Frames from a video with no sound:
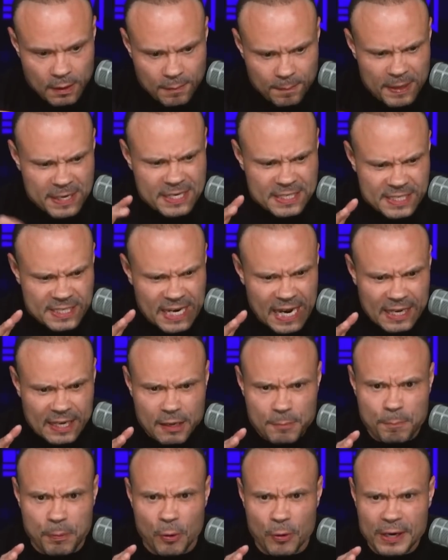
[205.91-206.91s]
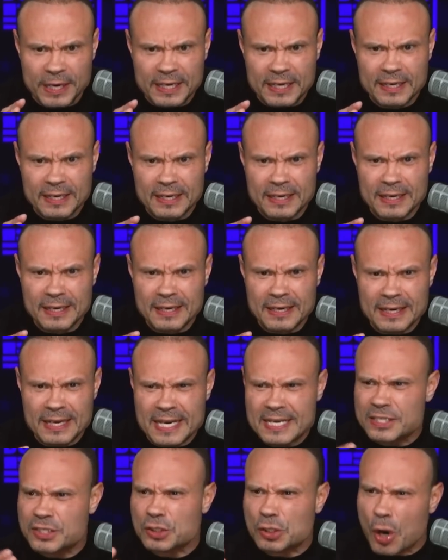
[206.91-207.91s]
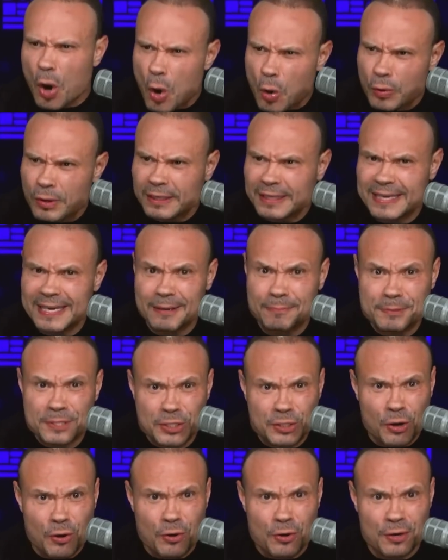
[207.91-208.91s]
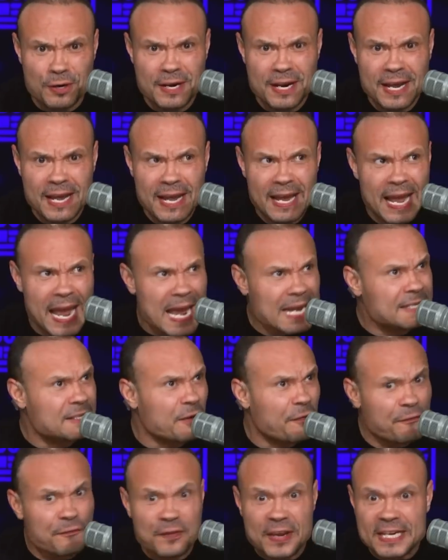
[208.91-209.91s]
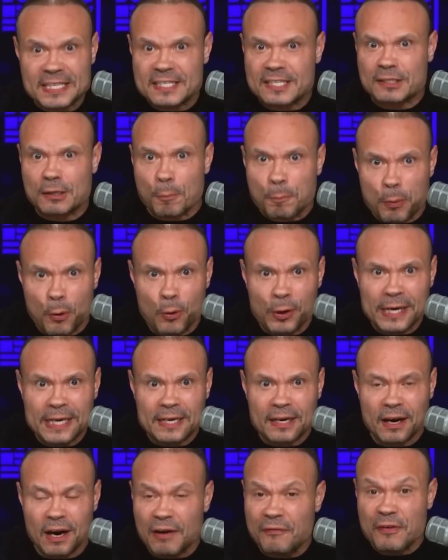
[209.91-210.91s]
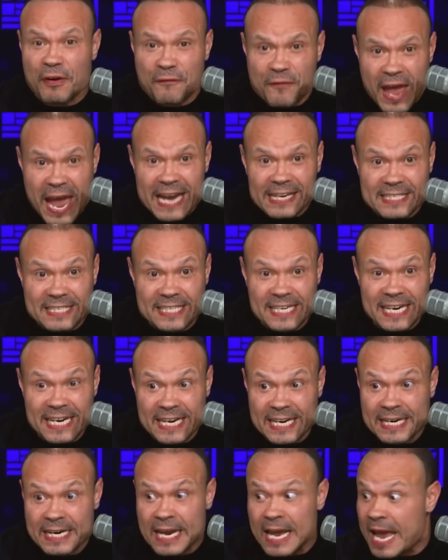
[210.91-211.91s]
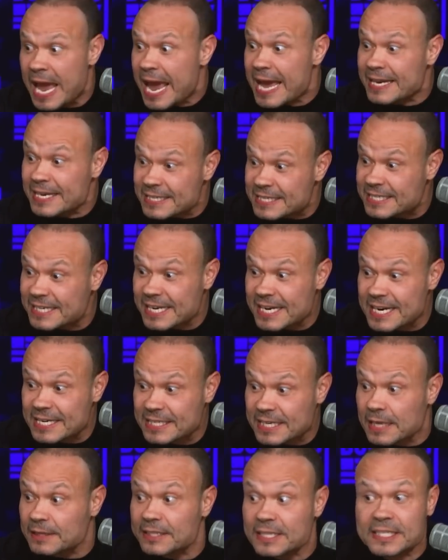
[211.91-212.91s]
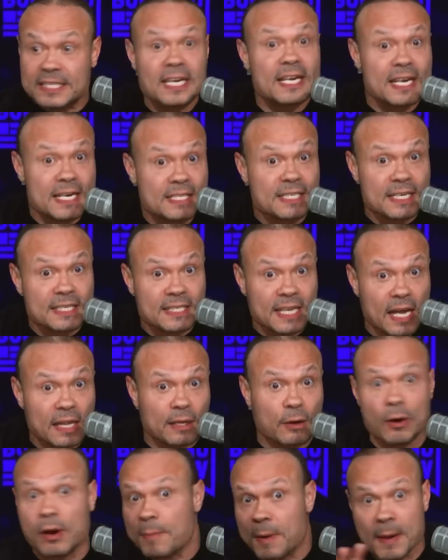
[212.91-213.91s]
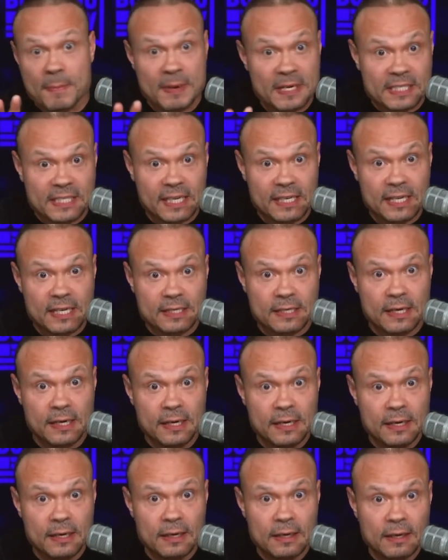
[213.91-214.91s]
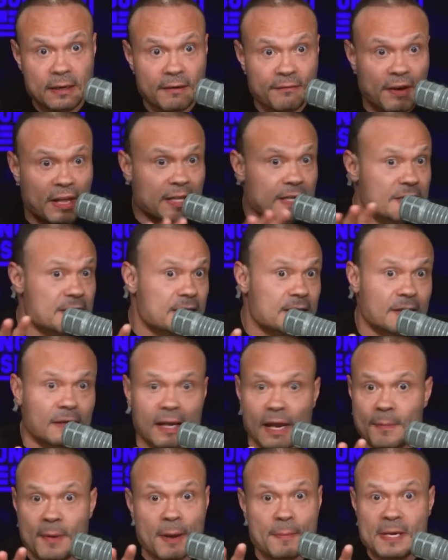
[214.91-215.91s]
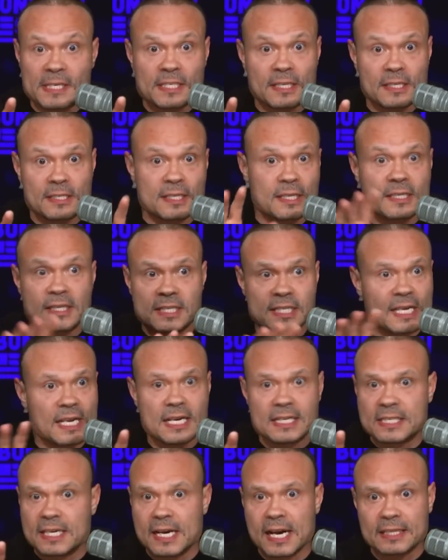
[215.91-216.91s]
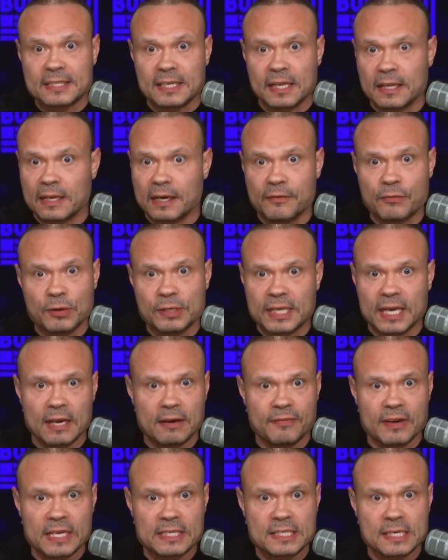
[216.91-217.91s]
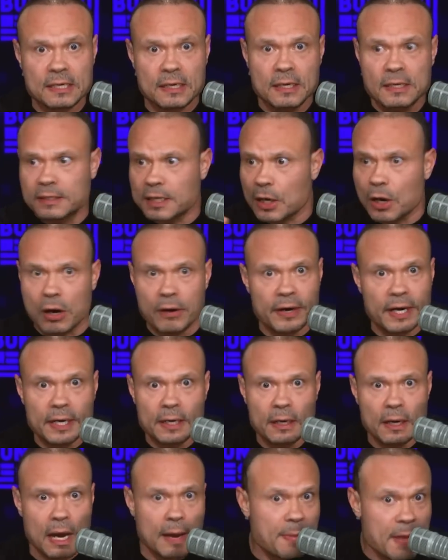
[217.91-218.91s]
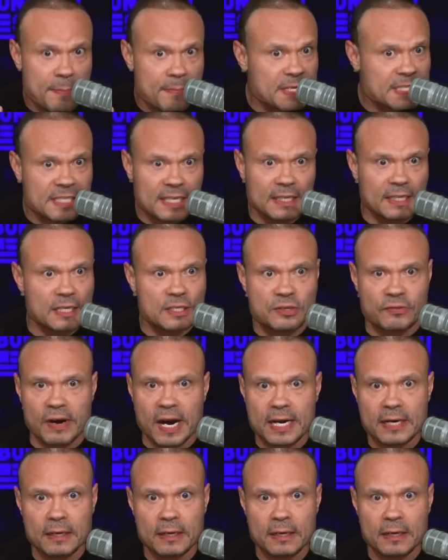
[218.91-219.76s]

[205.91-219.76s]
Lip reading: But his second point is totally absurd and defeats the point of a vaccine and the CDC. The CDC is telling, am I missing this? Fellas, am I missing this? Is the CDC not telling everyone to get a vaccine? They are, right? Yeah. I'm not missing this, right?